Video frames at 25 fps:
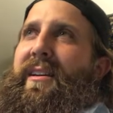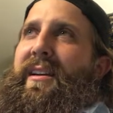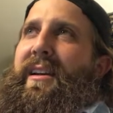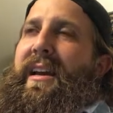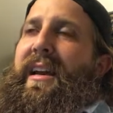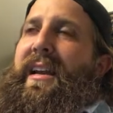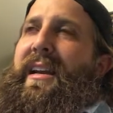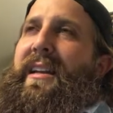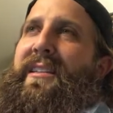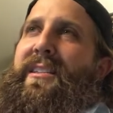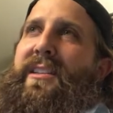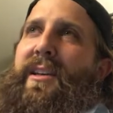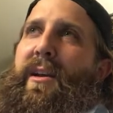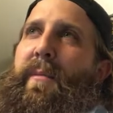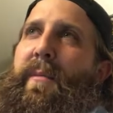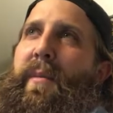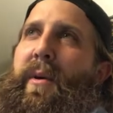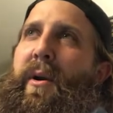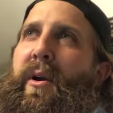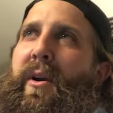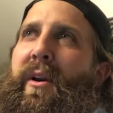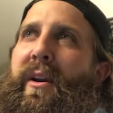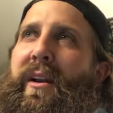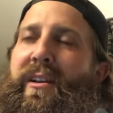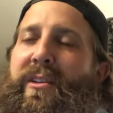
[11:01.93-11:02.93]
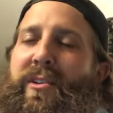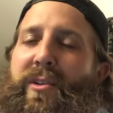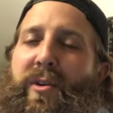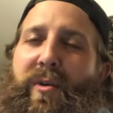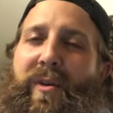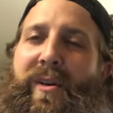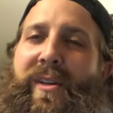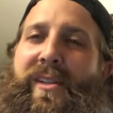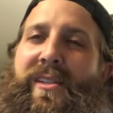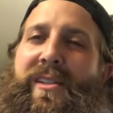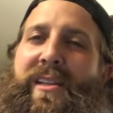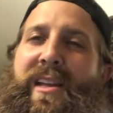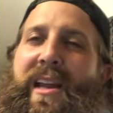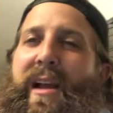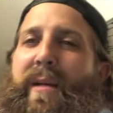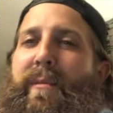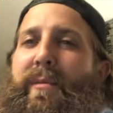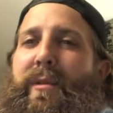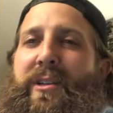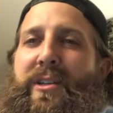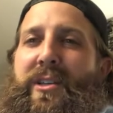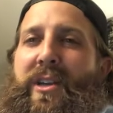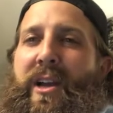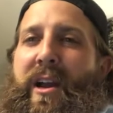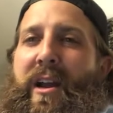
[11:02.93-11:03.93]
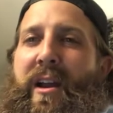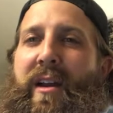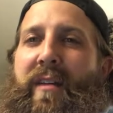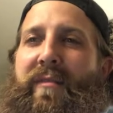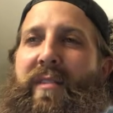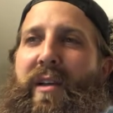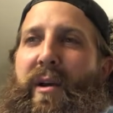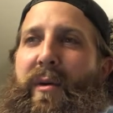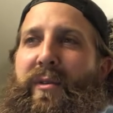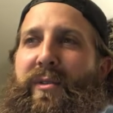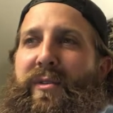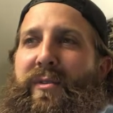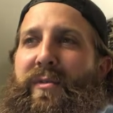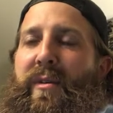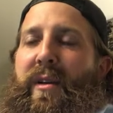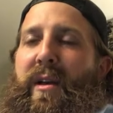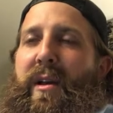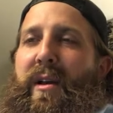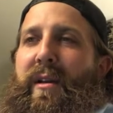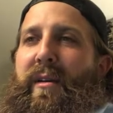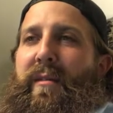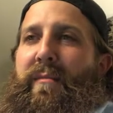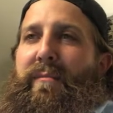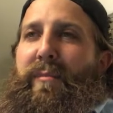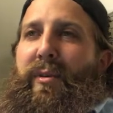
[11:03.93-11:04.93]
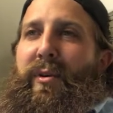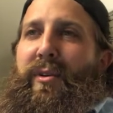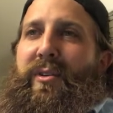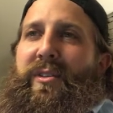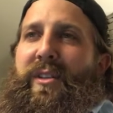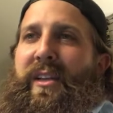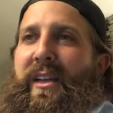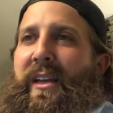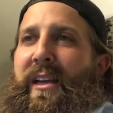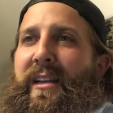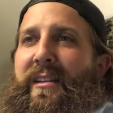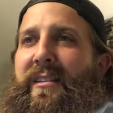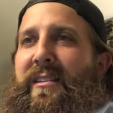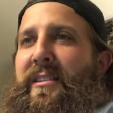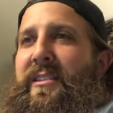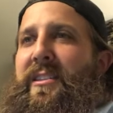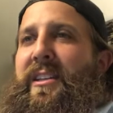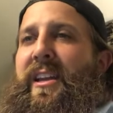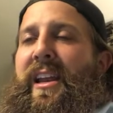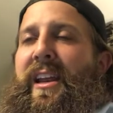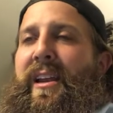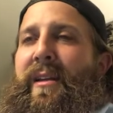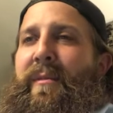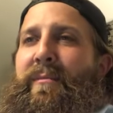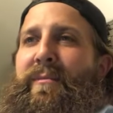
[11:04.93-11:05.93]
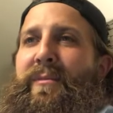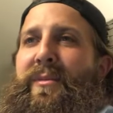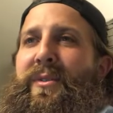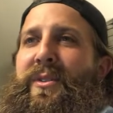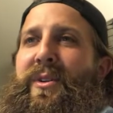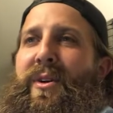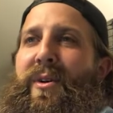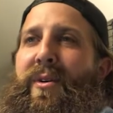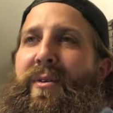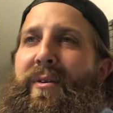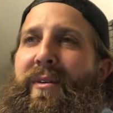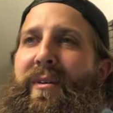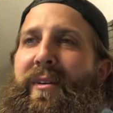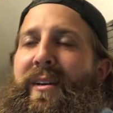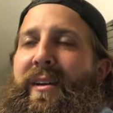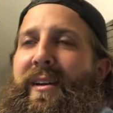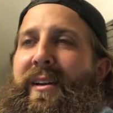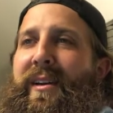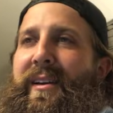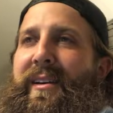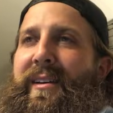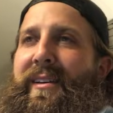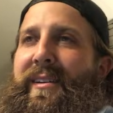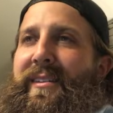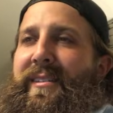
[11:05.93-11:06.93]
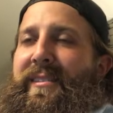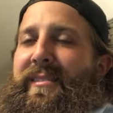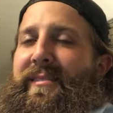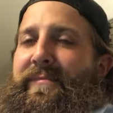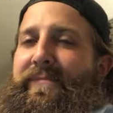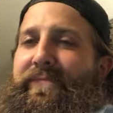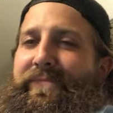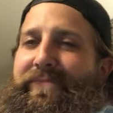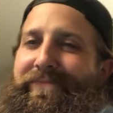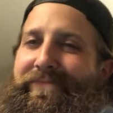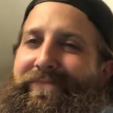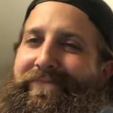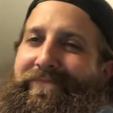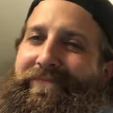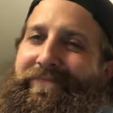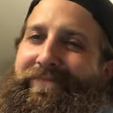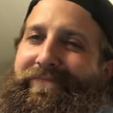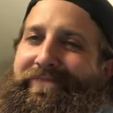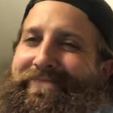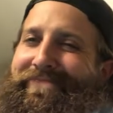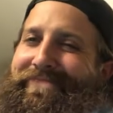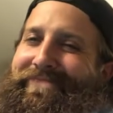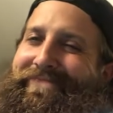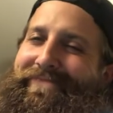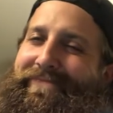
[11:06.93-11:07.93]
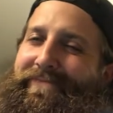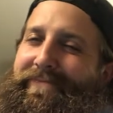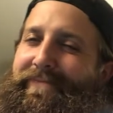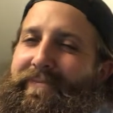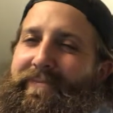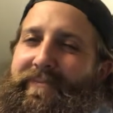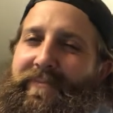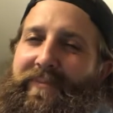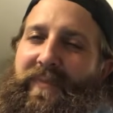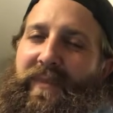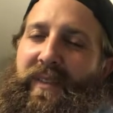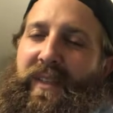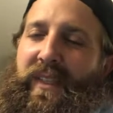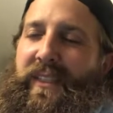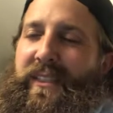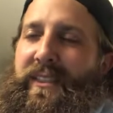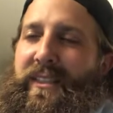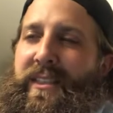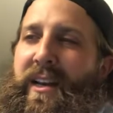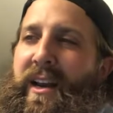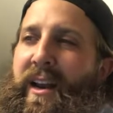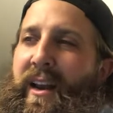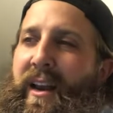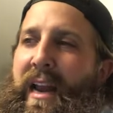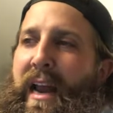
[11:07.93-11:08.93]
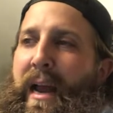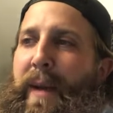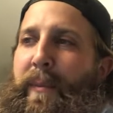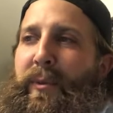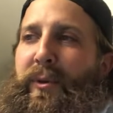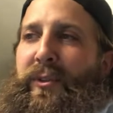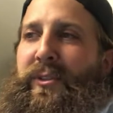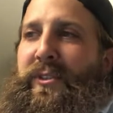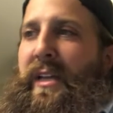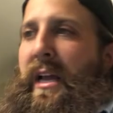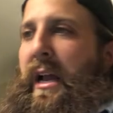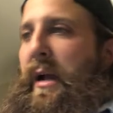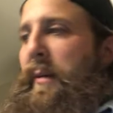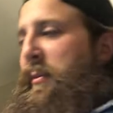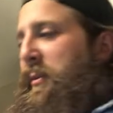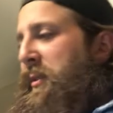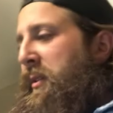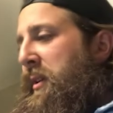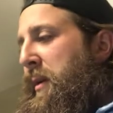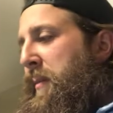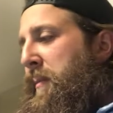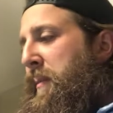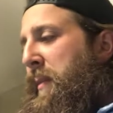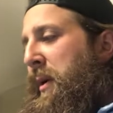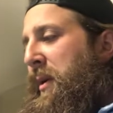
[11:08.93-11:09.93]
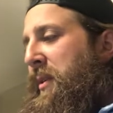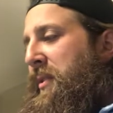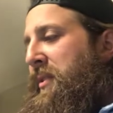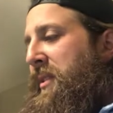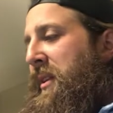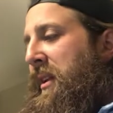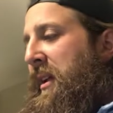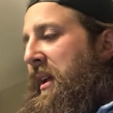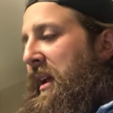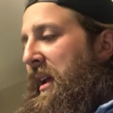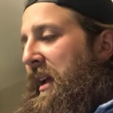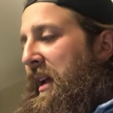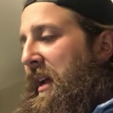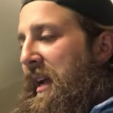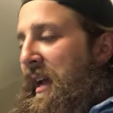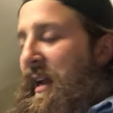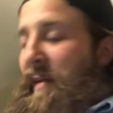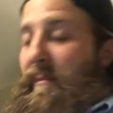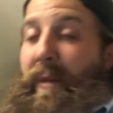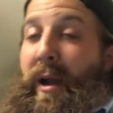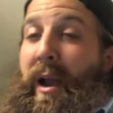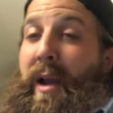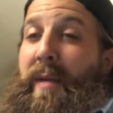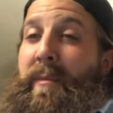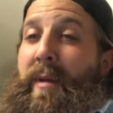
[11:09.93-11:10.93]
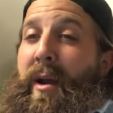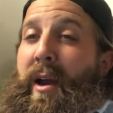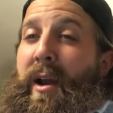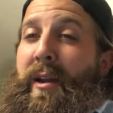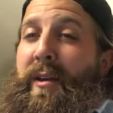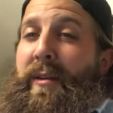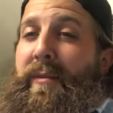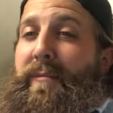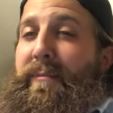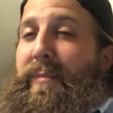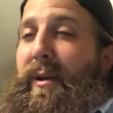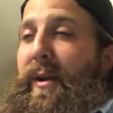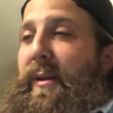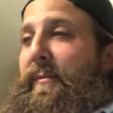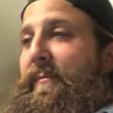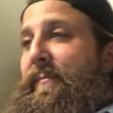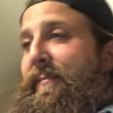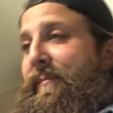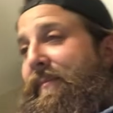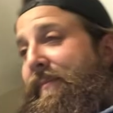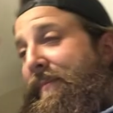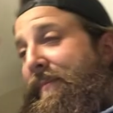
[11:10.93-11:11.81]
and he's comparing it to an established hive that was bursting at the seams. So that's not an apples to apples comparison in my mind, but